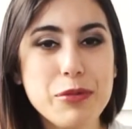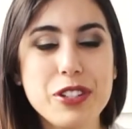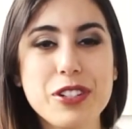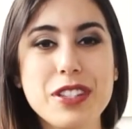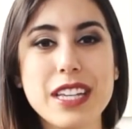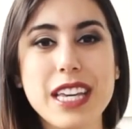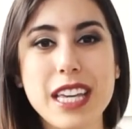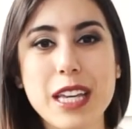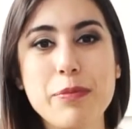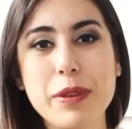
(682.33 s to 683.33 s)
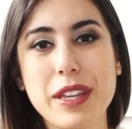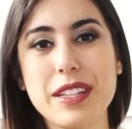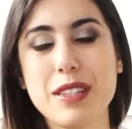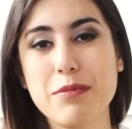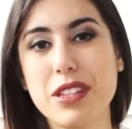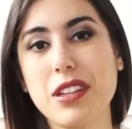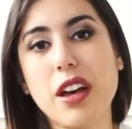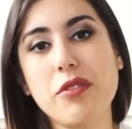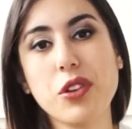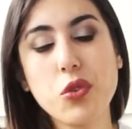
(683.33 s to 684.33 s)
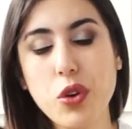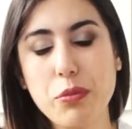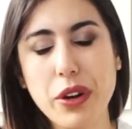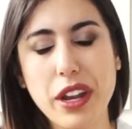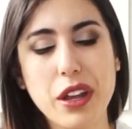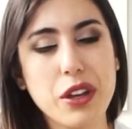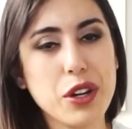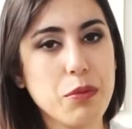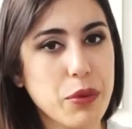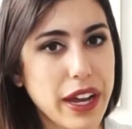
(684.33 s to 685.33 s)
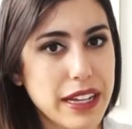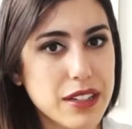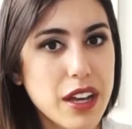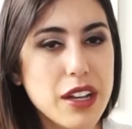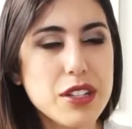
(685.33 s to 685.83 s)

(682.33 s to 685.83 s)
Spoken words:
but there's the key piece missing of incorporating your brand.